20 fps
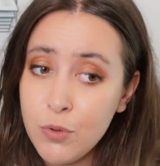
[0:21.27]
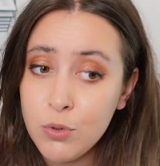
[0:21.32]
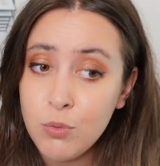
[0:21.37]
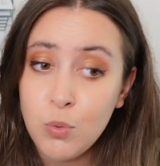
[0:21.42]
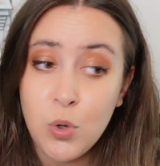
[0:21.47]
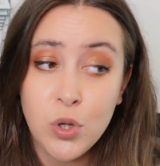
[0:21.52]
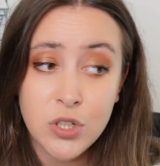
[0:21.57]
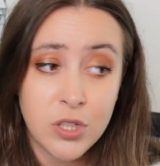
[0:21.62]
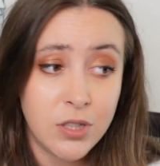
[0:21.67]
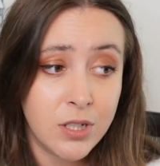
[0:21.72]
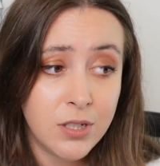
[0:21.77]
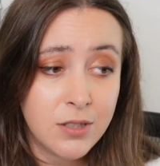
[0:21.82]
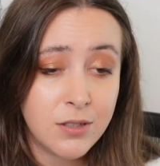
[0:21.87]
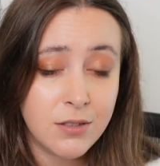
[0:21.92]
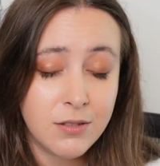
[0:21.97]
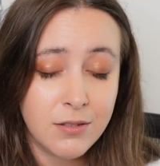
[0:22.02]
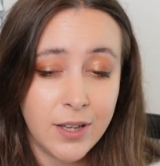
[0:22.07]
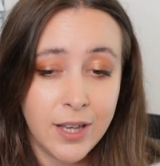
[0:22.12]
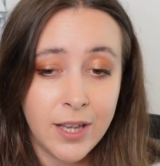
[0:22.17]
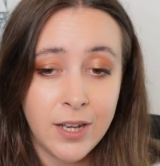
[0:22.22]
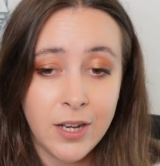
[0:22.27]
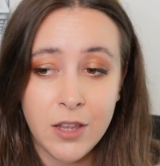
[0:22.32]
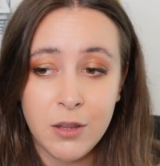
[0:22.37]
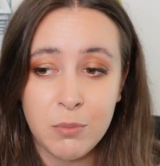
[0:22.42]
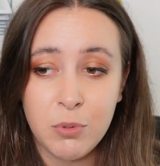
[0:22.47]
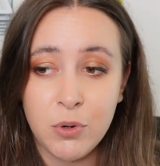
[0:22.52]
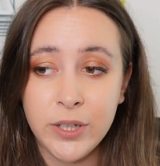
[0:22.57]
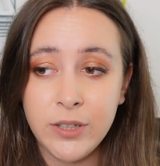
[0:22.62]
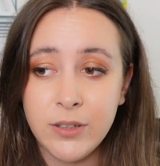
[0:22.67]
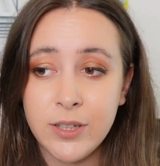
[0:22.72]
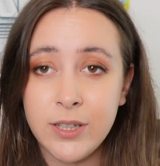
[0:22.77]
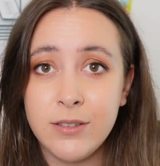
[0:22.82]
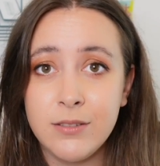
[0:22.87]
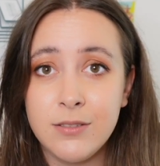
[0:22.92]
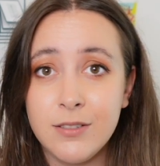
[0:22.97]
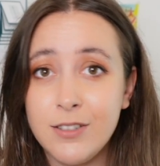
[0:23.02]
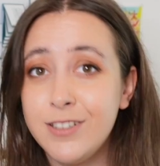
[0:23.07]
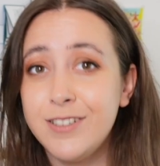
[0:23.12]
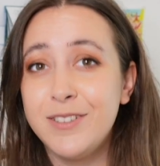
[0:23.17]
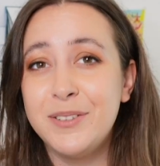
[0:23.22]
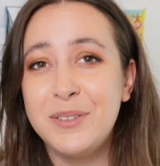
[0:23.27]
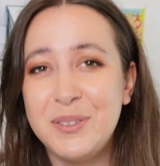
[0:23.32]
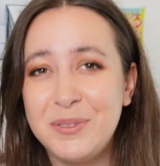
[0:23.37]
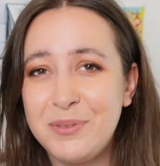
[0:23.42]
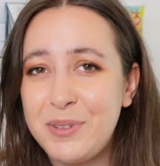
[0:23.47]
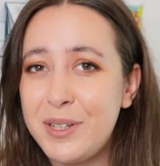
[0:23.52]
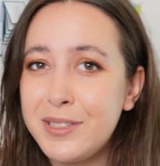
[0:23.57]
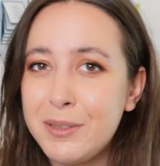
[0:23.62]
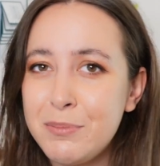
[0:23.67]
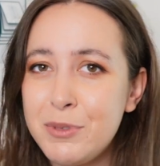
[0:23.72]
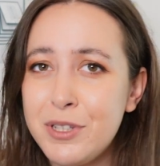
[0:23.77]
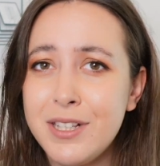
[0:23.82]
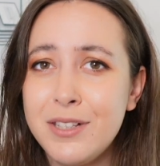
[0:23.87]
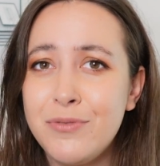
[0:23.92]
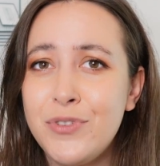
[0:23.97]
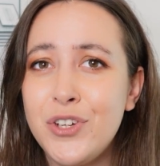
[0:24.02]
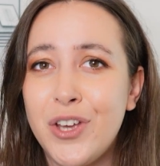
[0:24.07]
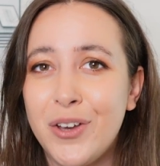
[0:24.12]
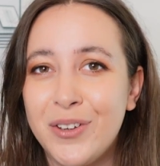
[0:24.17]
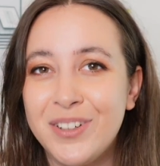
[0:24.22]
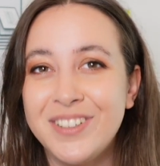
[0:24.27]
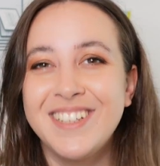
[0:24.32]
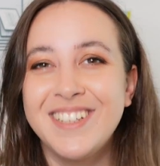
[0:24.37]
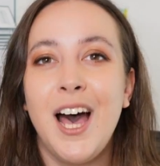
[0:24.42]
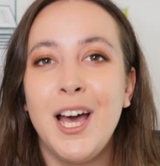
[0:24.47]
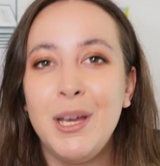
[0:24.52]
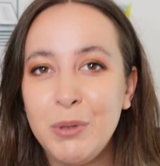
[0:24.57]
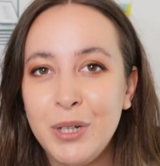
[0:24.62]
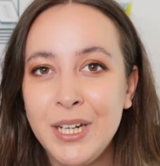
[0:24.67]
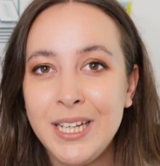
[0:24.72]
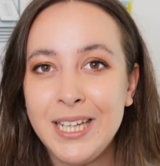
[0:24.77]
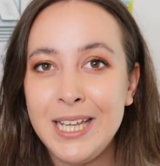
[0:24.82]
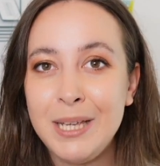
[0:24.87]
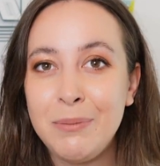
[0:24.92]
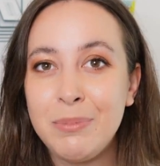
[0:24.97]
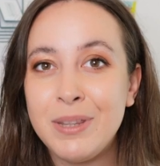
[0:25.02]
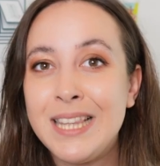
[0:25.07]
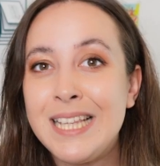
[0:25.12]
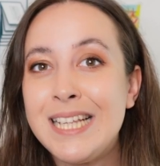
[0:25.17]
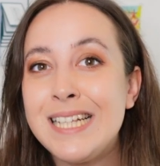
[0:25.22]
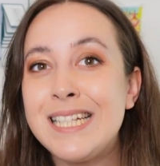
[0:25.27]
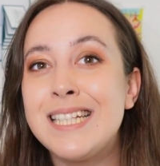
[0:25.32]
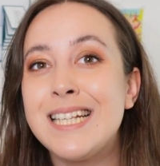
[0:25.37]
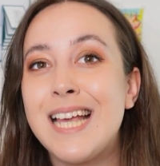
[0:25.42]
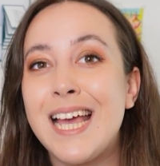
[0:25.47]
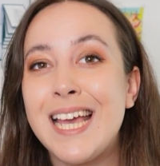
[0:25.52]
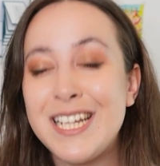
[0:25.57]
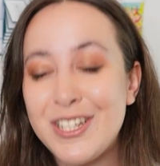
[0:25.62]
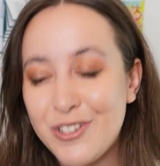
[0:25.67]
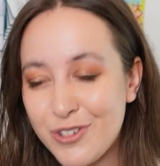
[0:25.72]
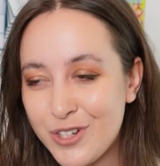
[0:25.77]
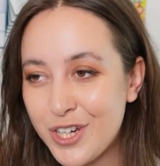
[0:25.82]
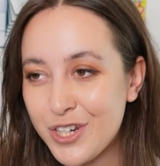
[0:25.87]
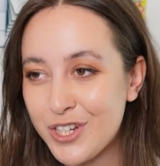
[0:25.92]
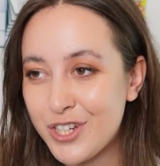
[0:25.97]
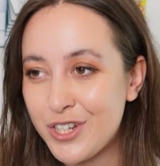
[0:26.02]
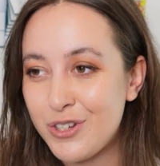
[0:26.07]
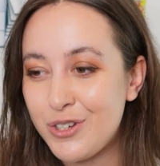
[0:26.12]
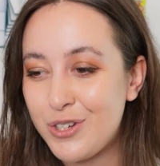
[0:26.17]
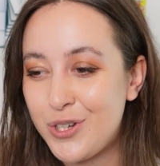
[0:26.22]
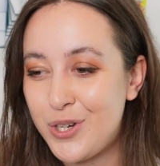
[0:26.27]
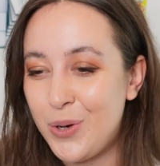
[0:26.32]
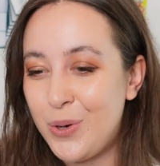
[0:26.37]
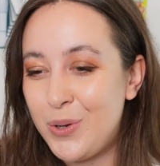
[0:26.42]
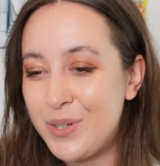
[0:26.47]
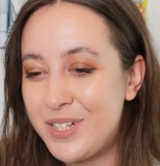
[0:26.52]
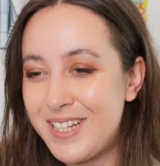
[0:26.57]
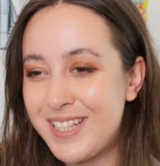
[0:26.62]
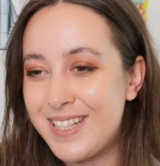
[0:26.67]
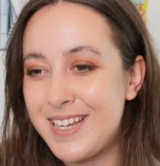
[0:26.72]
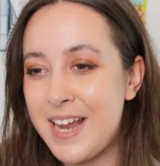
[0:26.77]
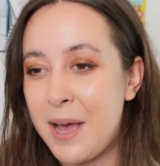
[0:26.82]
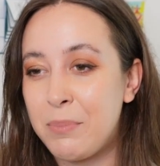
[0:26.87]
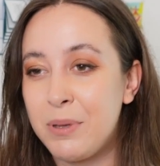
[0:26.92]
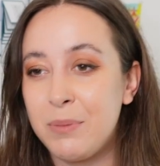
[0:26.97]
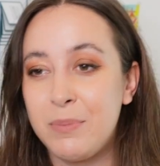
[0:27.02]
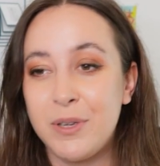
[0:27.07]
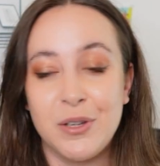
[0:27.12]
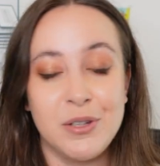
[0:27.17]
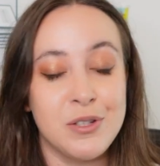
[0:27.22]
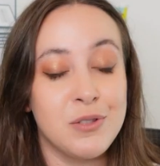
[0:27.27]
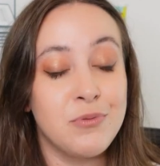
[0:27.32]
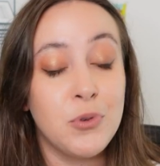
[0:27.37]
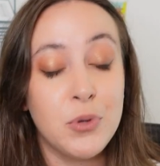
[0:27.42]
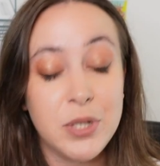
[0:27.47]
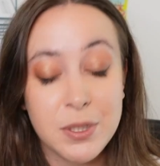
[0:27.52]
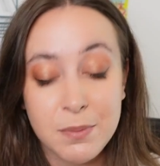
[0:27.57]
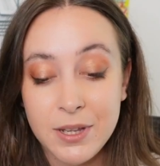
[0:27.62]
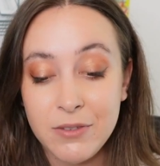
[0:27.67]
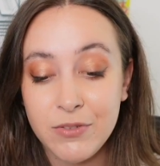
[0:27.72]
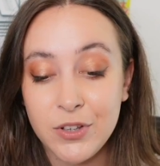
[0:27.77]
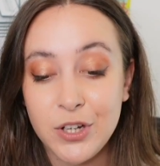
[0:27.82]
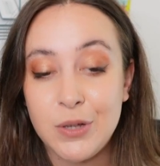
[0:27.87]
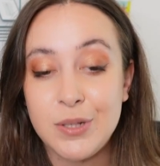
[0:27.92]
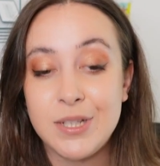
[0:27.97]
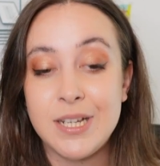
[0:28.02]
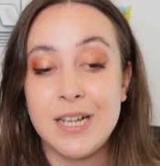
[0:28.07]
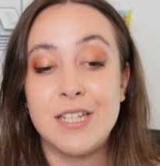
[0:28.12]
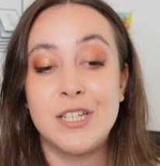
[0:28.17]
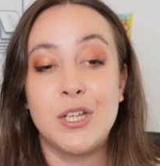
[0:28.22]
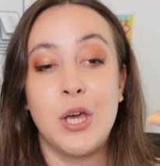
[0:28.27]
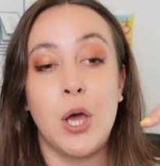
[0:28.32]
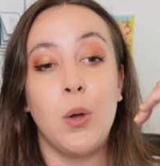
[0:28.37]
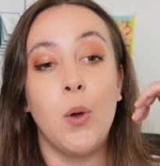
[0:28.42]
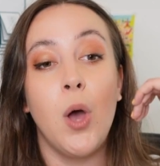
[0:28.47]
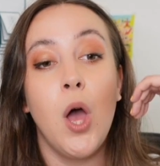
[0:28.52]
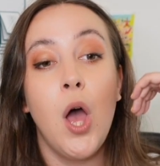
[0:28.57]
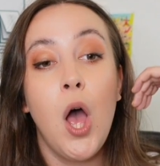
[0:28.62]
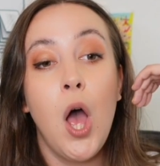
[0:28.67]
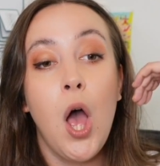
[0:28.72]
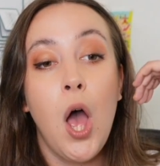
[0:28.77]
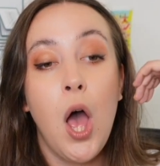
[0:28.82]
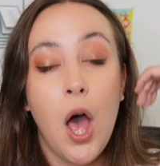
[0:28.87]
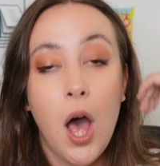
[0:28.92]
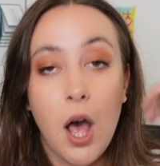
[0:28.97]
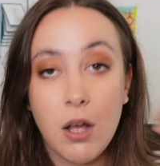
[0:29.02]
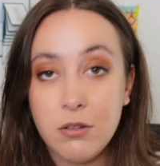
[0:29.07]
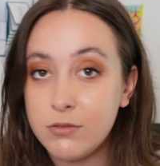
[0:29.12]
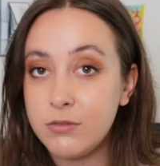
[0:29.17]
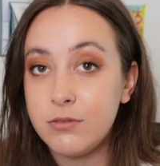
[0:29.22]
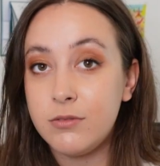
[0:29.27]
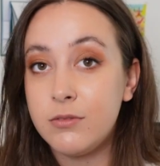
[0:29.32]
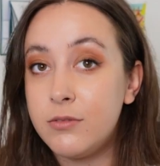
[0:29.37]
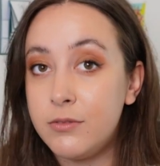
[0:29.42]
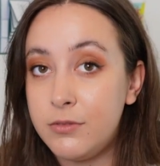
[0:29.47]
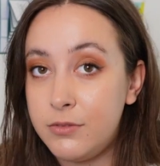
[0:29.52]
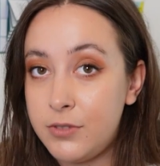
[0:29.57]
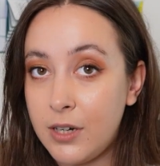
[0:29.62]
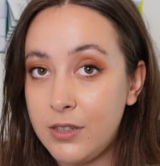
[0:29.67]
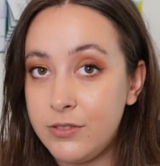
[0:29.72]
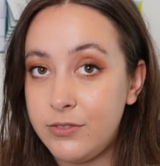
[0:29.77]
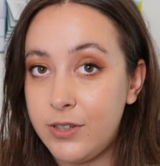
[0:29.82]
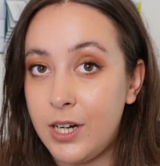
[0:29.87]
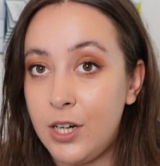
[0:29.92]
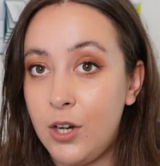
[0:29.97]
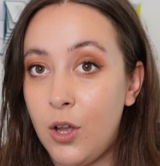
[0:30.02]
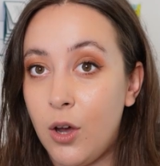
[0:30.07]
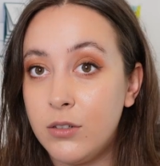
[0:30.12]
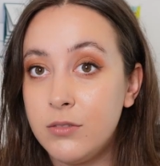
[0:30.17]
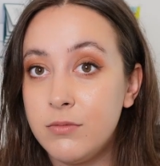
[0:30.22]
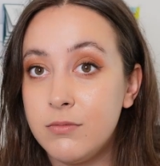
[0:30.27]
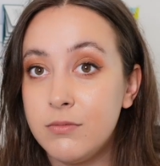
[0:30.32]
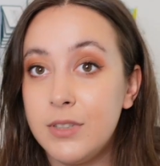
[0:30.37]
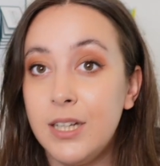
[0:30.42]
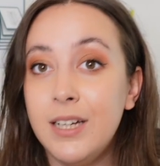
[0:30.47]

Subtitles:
you're watching this at any other point, then welcome to this video. I'm gonna keep this introduction short and snappy because VoicePlay videos tend to go very, very long.